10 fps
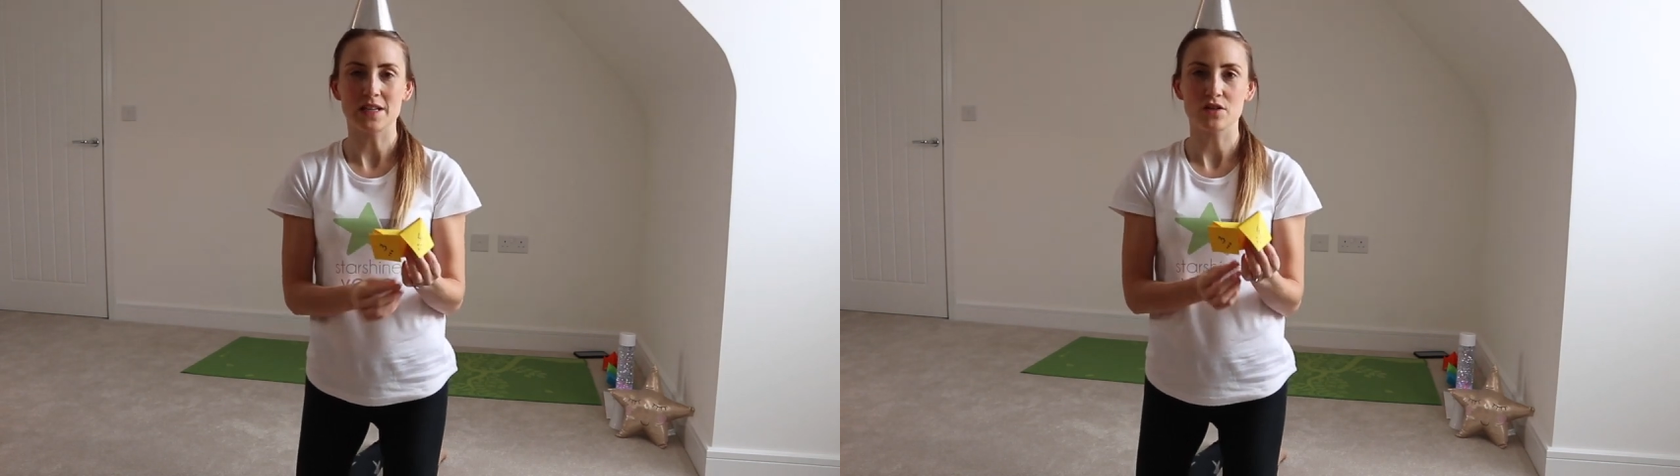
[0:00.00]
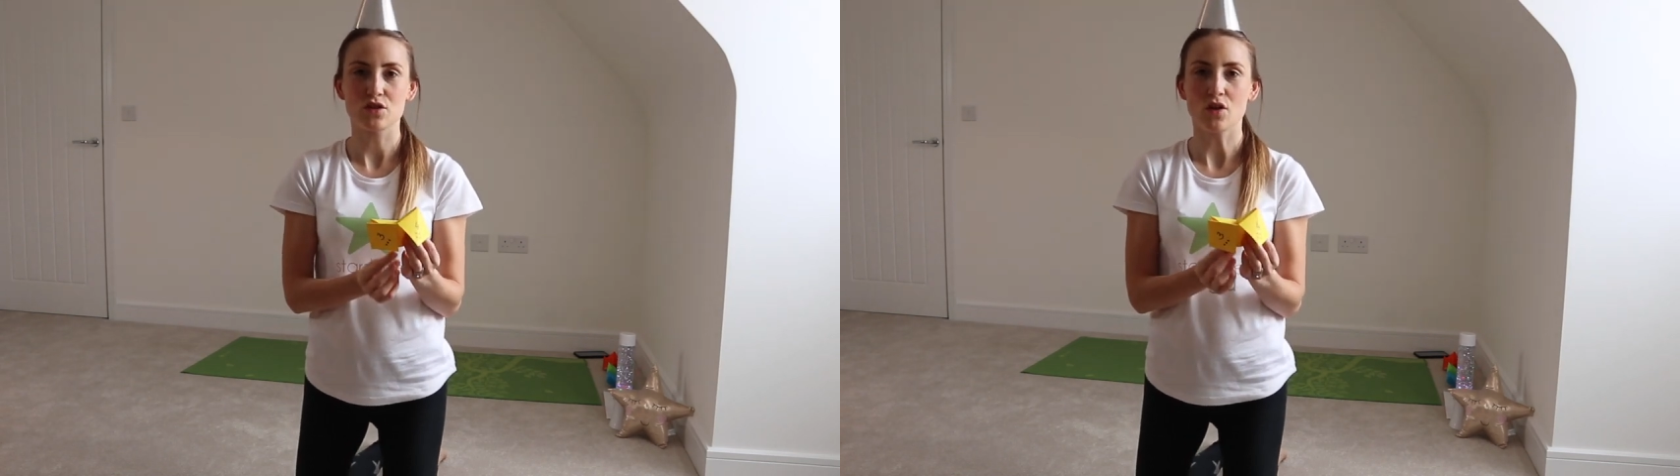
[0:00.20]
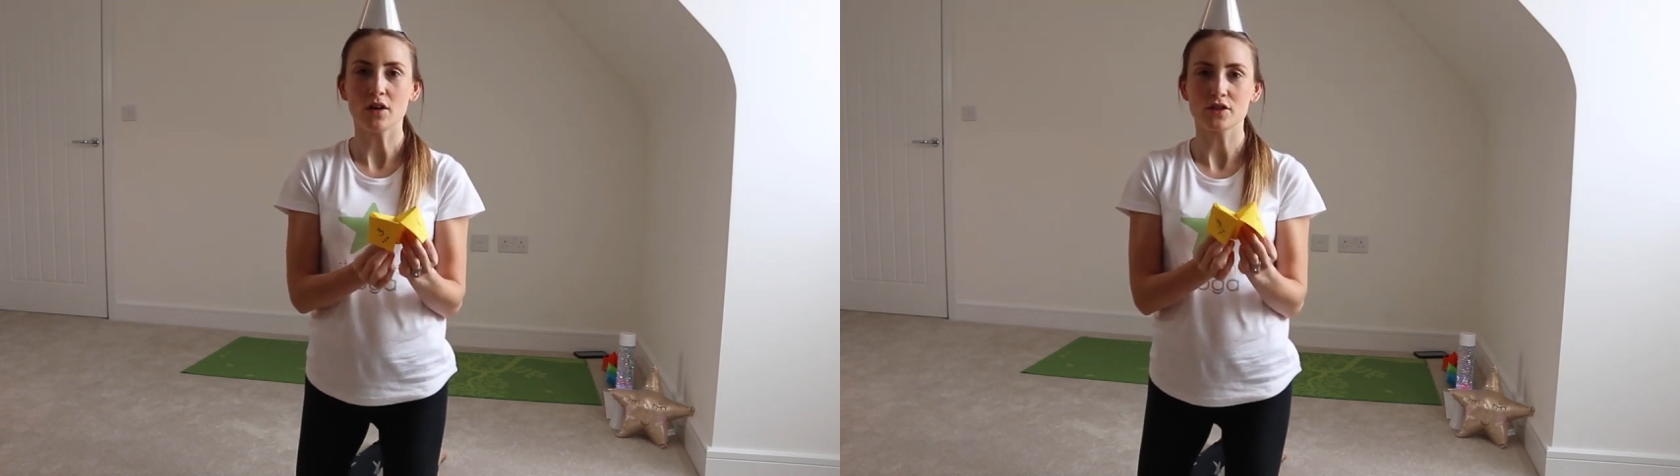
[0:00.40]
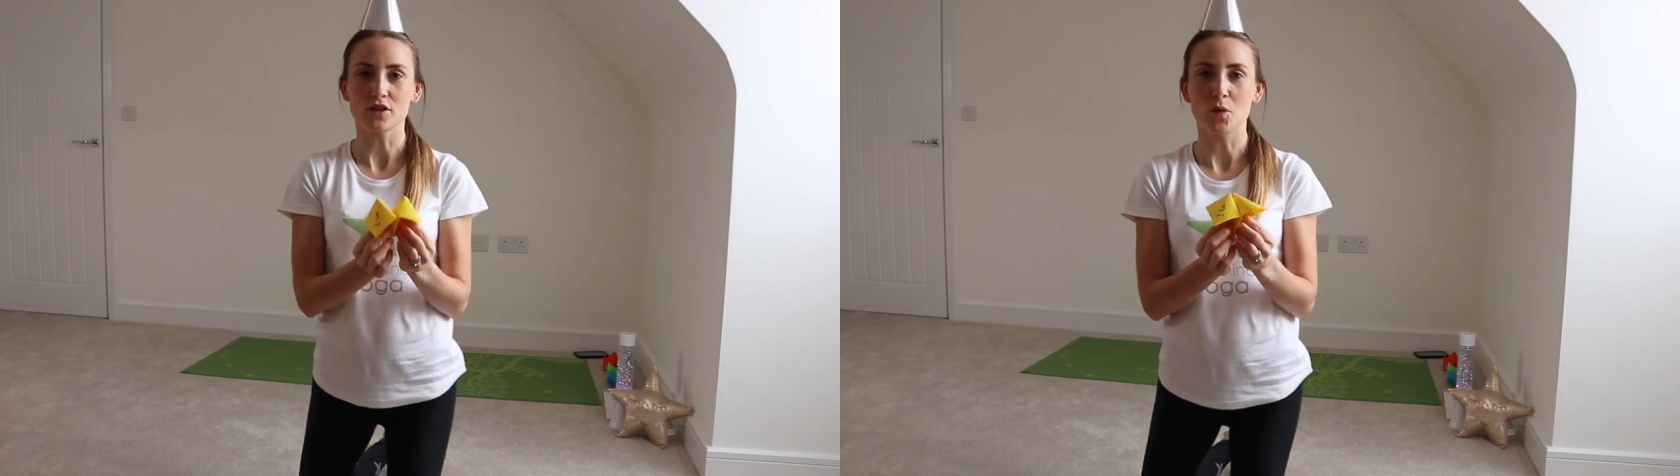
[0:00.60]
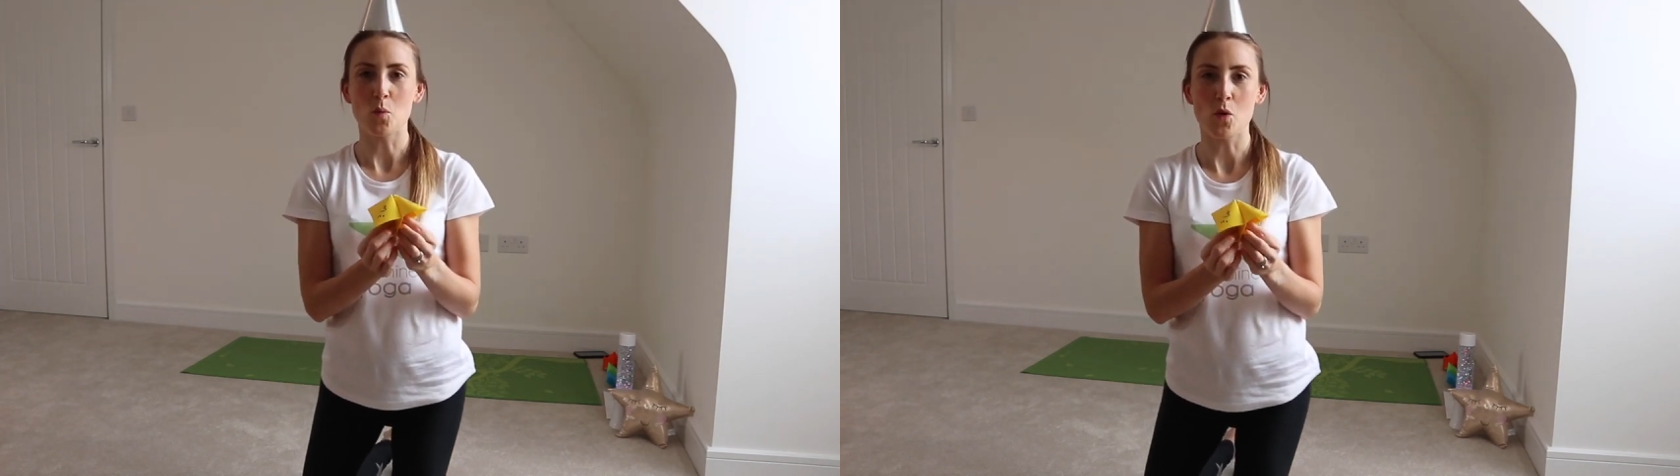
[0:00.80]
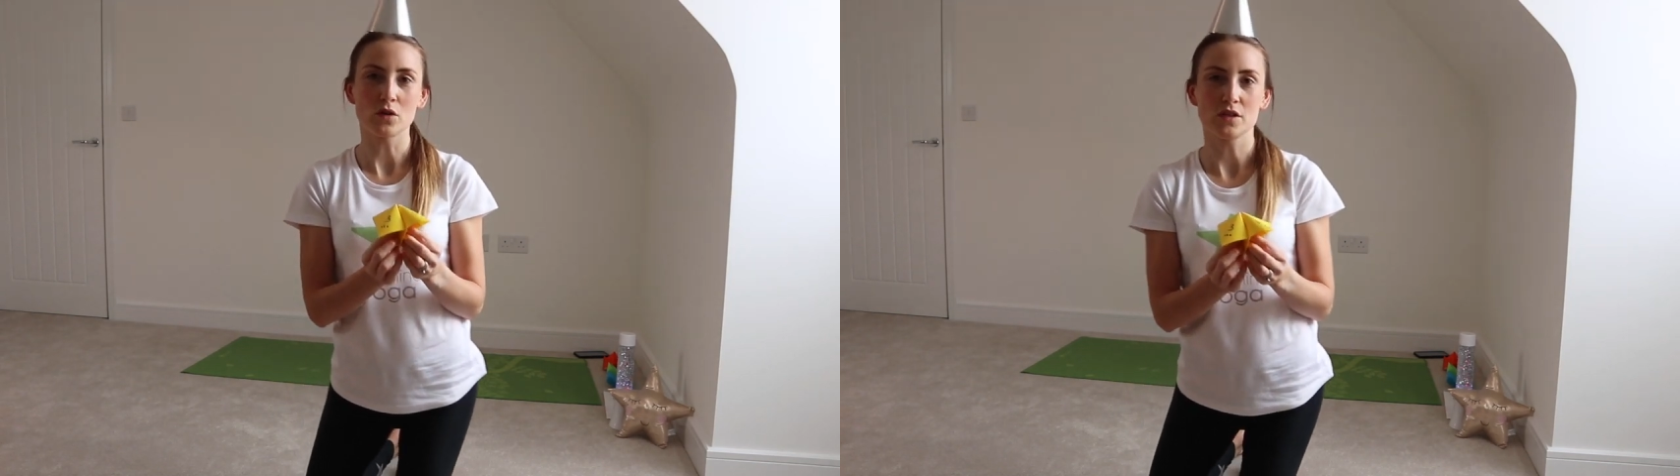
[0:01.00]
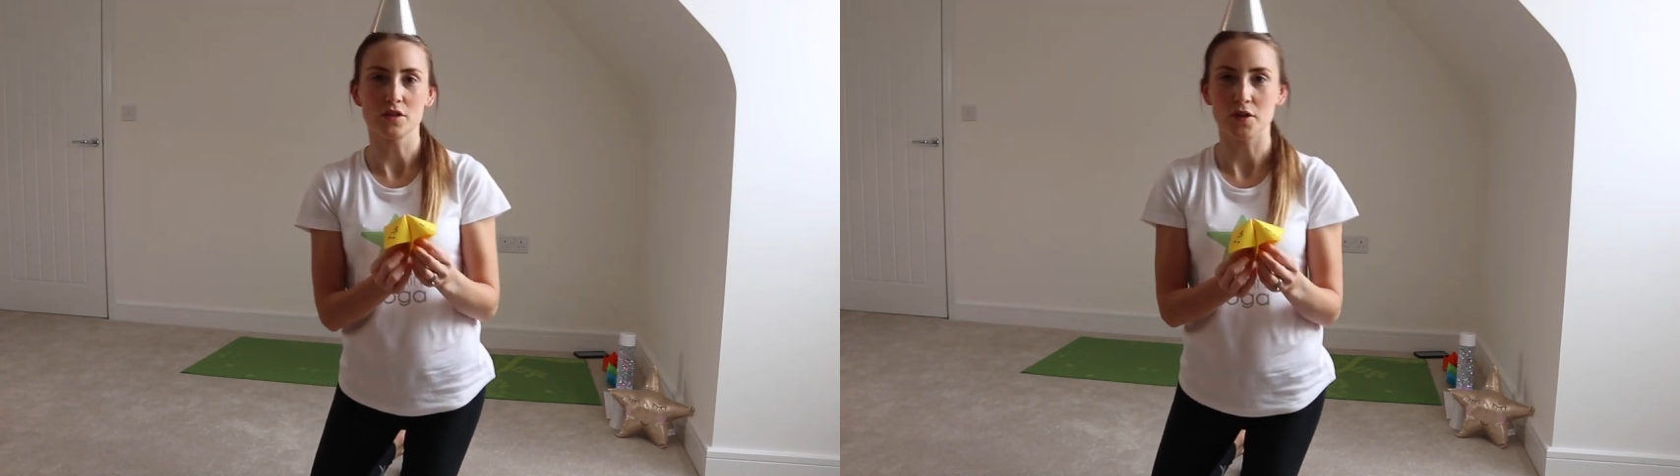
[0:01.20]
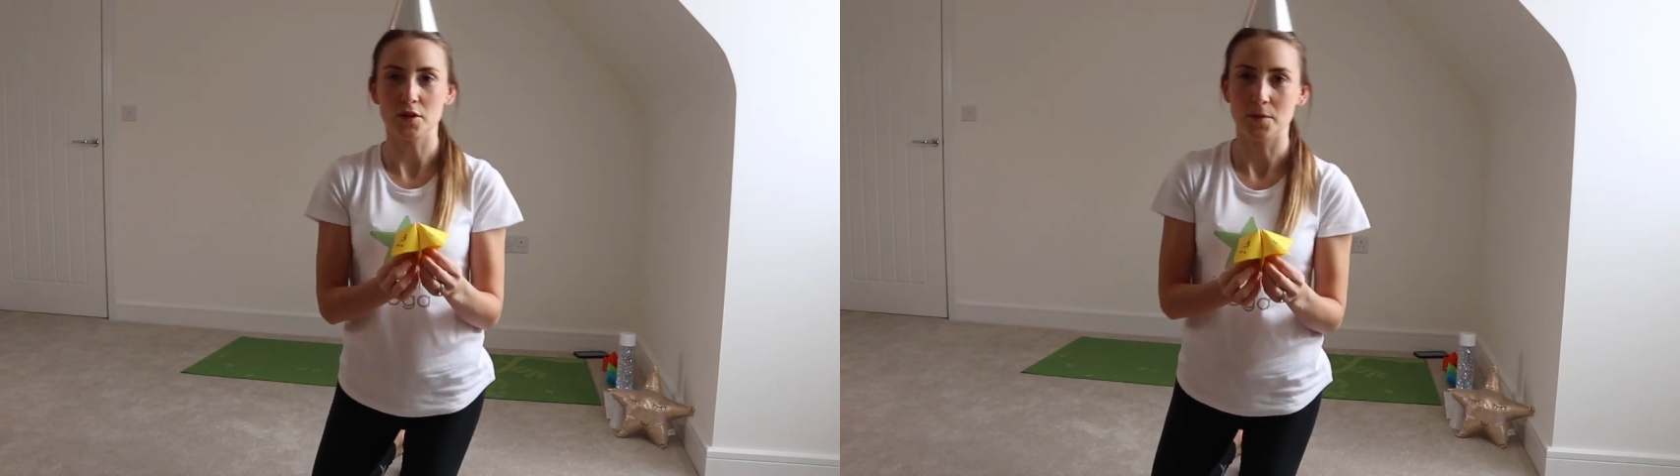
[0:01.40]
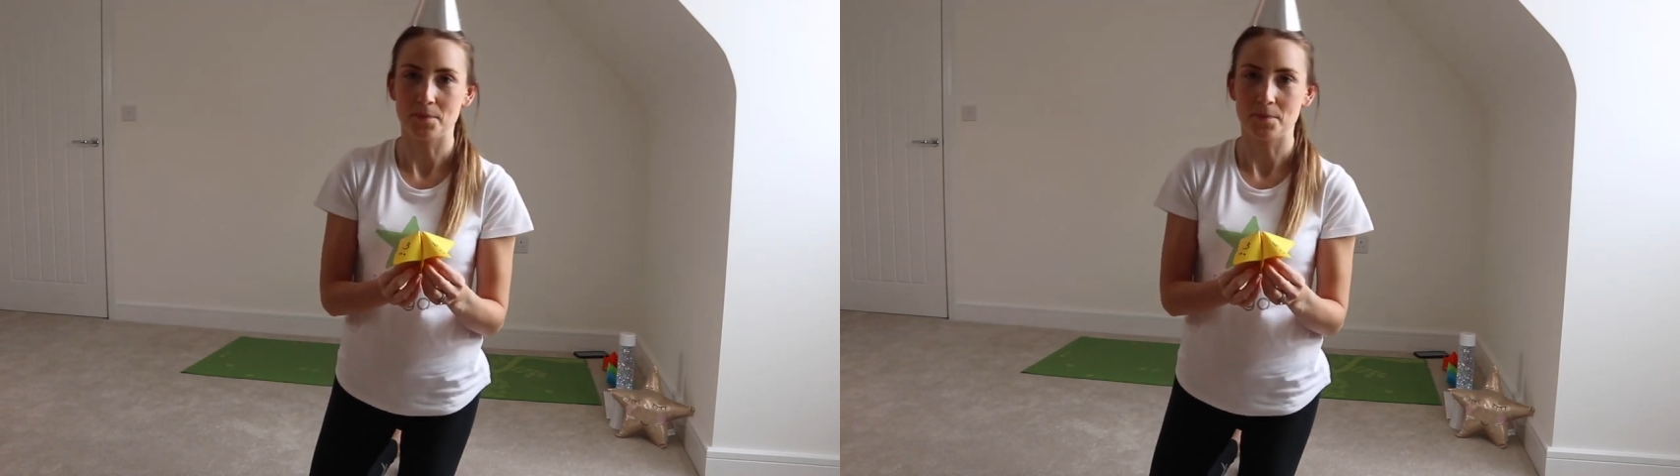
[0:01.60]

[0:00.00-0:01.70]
instruction on what to do.